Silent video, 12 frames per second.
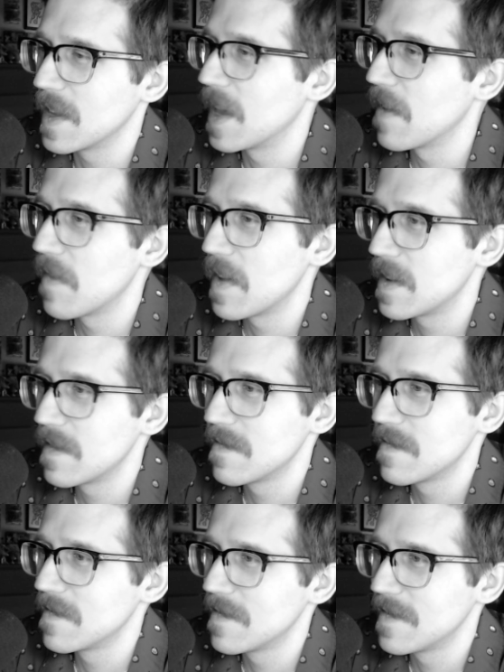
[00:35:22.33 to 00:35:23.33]
give it,
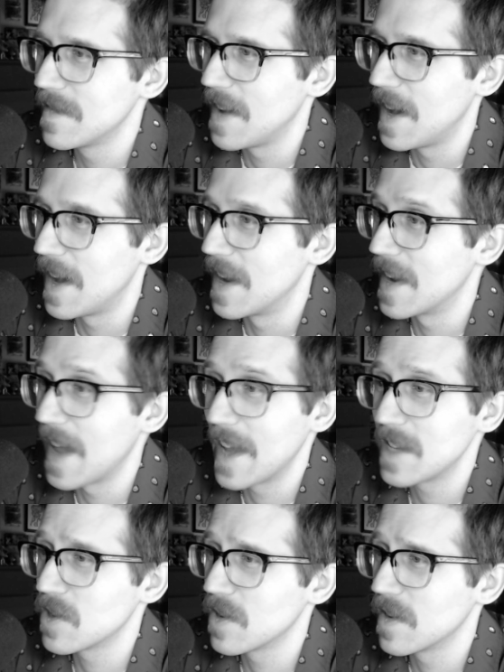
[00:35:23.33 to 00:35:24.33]
a
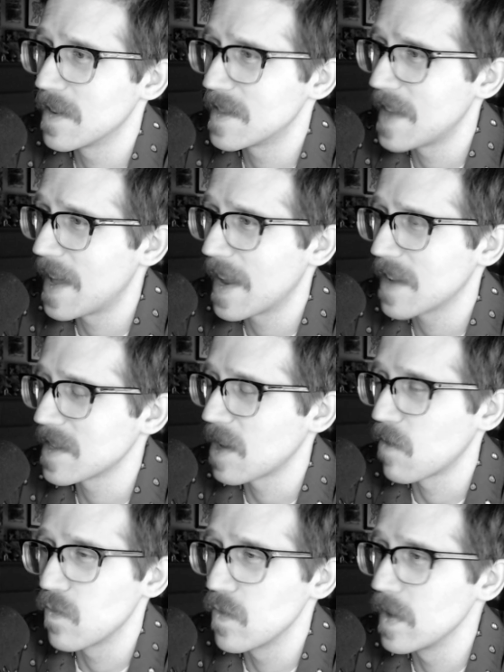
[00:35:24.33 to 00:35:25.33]
nicer aesthetic because I
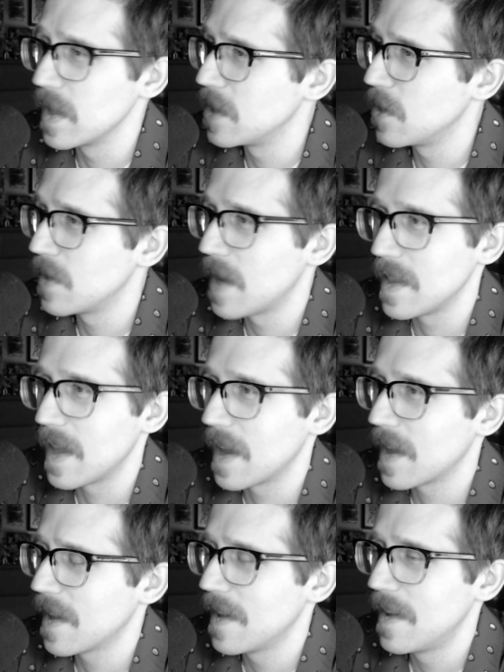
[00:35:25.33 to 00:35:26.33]
really do not
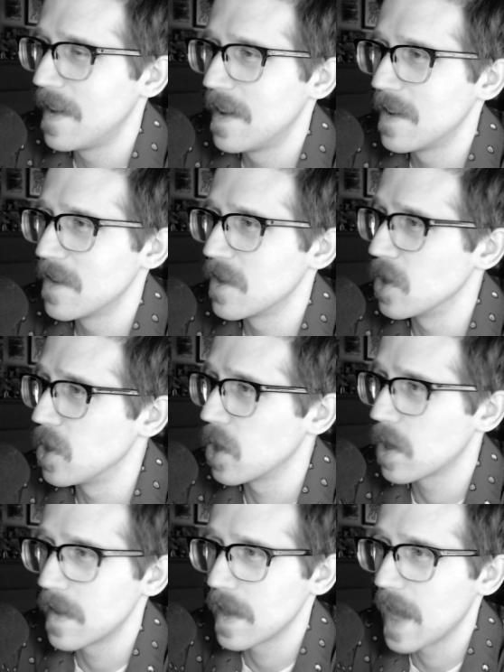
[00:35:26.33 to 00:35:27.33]
like the
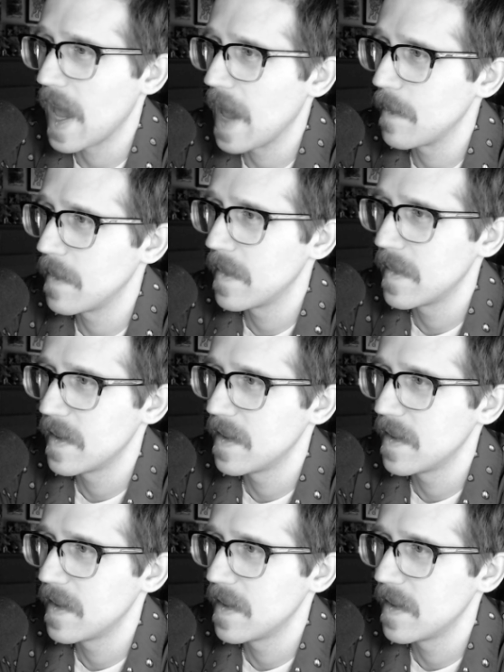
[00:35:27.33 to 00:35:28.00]
look of the game.